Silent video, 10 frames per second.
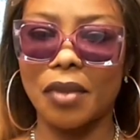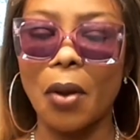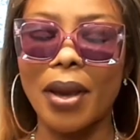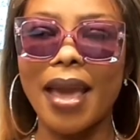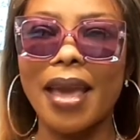
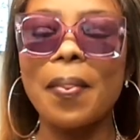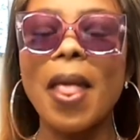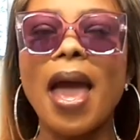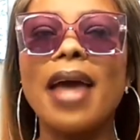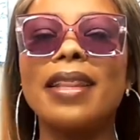Okay,
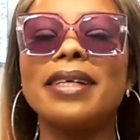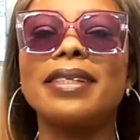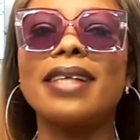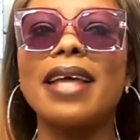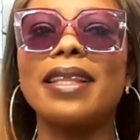
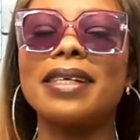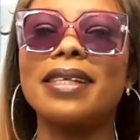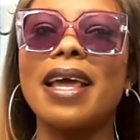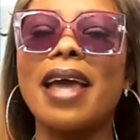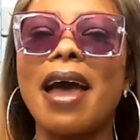there's
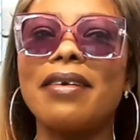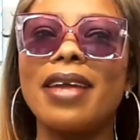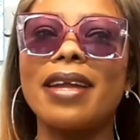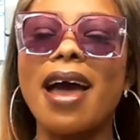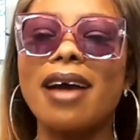a
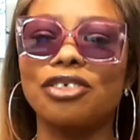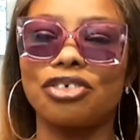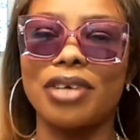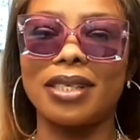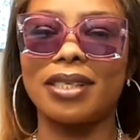Ghanaian
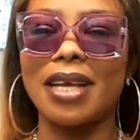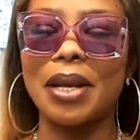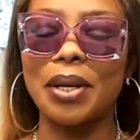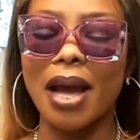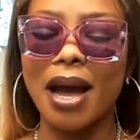actress
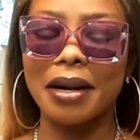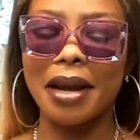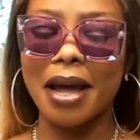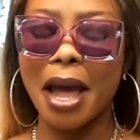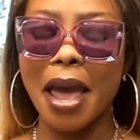in Ghana.